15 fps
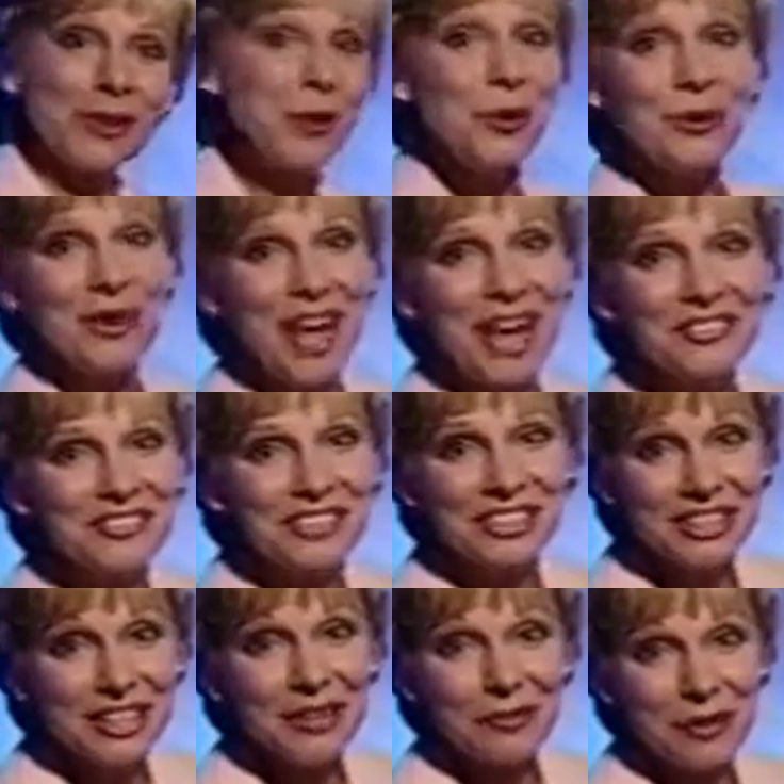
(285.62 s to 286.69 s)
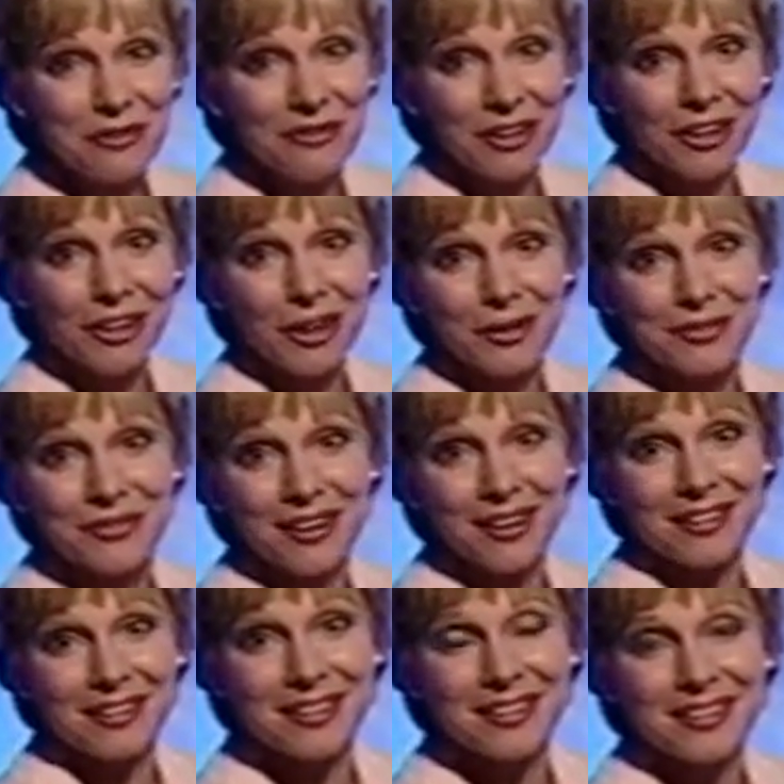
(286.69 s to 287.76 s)
you don't have to live with varicose
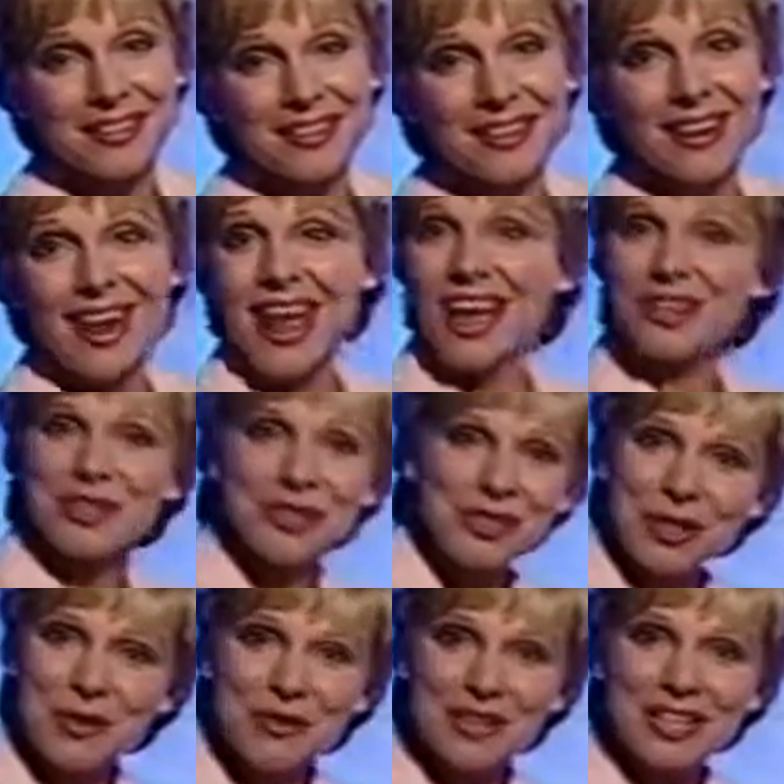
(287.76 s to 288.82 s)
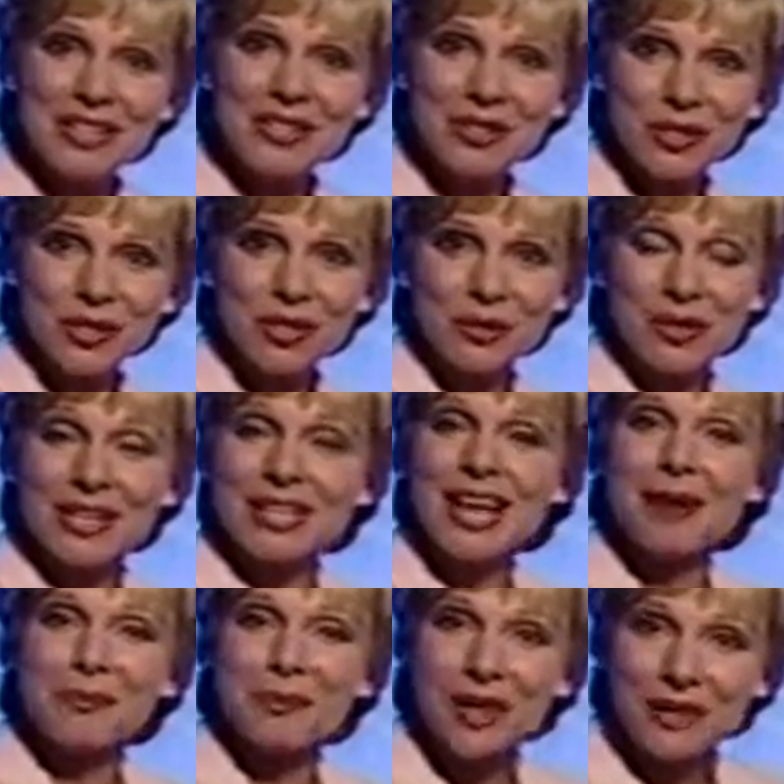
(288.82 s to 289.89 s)
veins, and you don't need surgery to
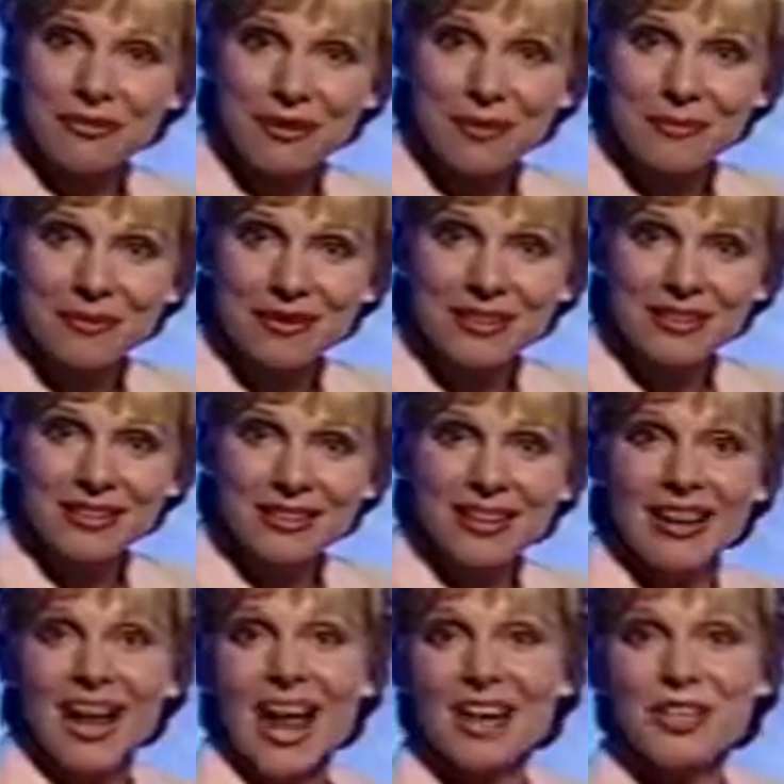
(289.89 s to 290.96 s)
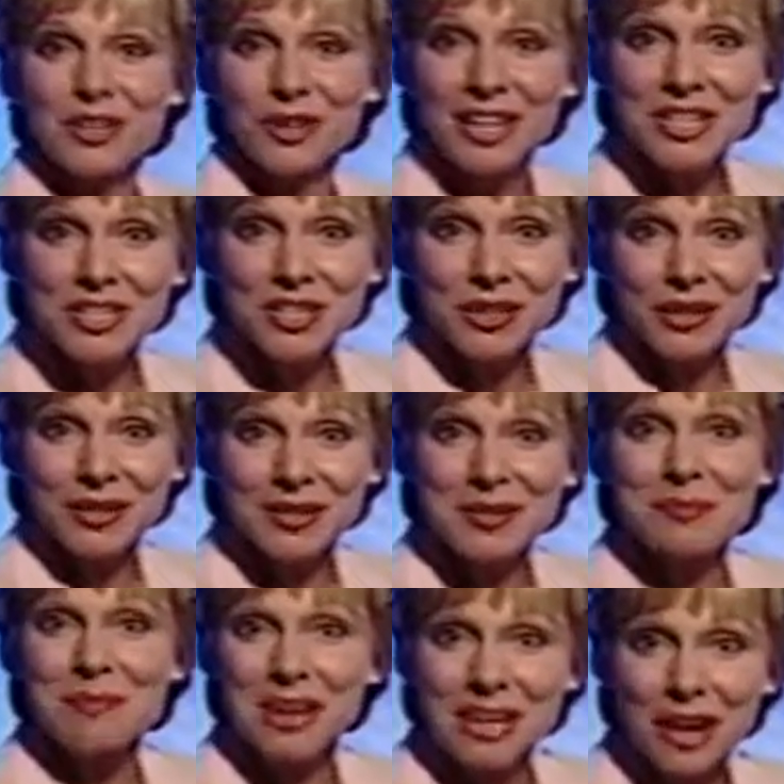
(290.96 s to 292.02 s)
get rid of them. And your
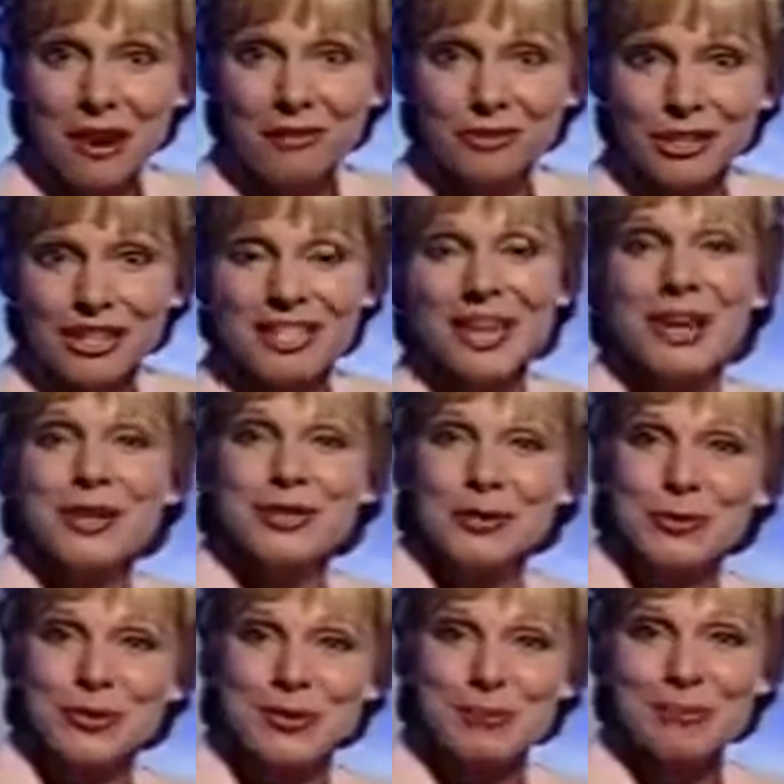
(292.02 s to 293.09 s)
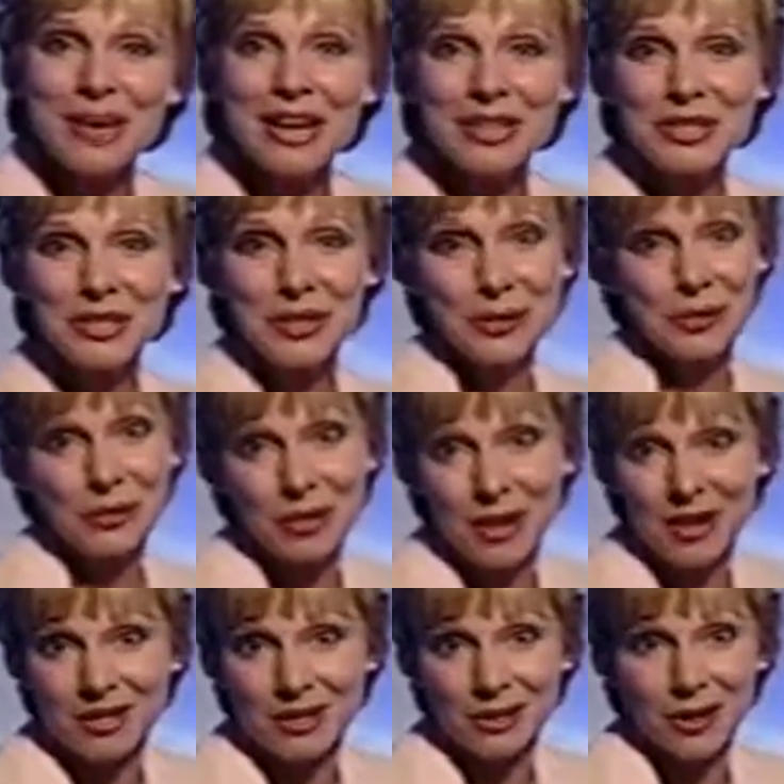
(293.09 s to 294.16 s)
insurance may cover it, so speak to your
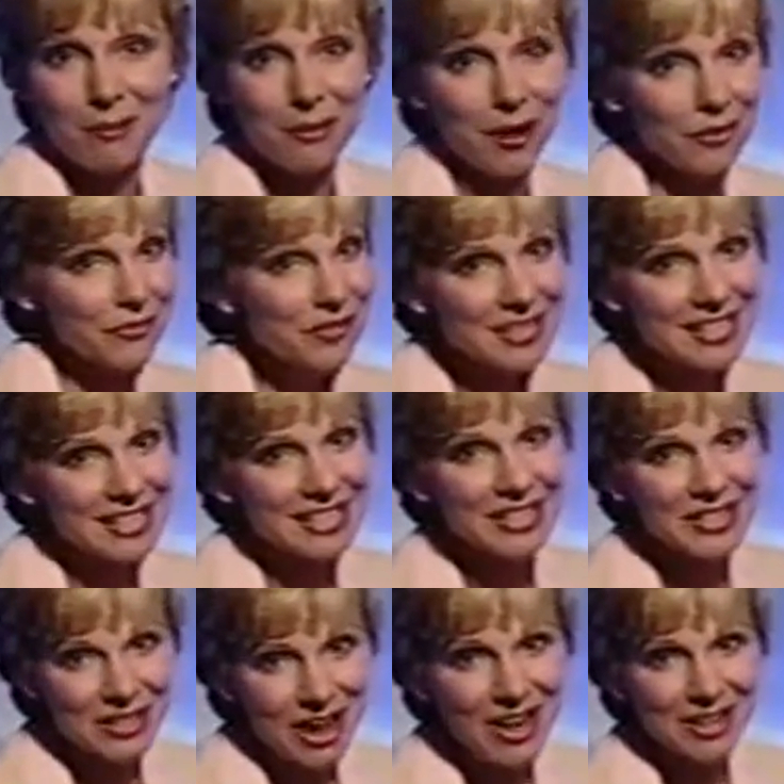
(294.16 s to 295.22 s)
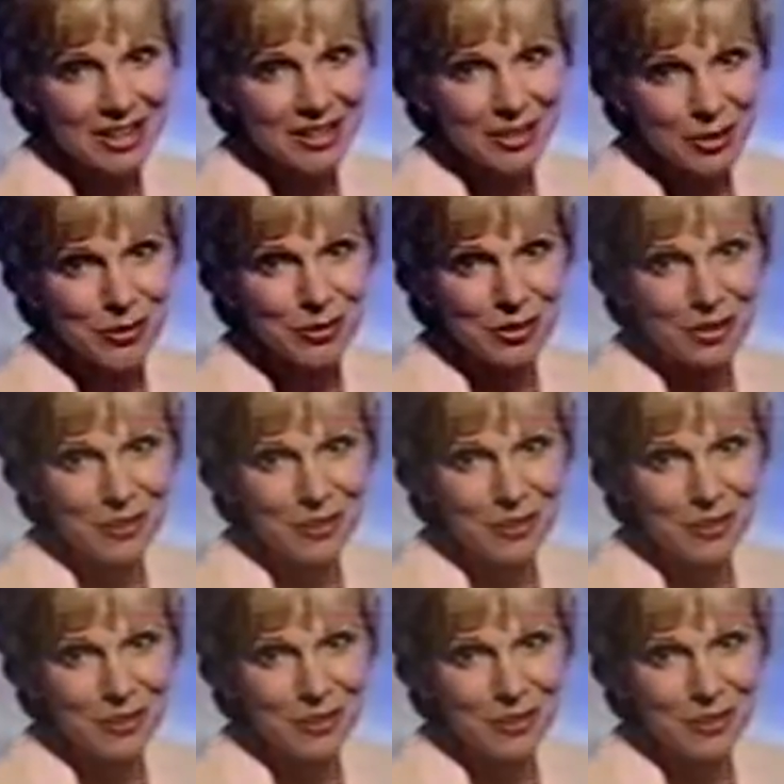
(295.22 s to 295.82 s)
doctor about this exciting new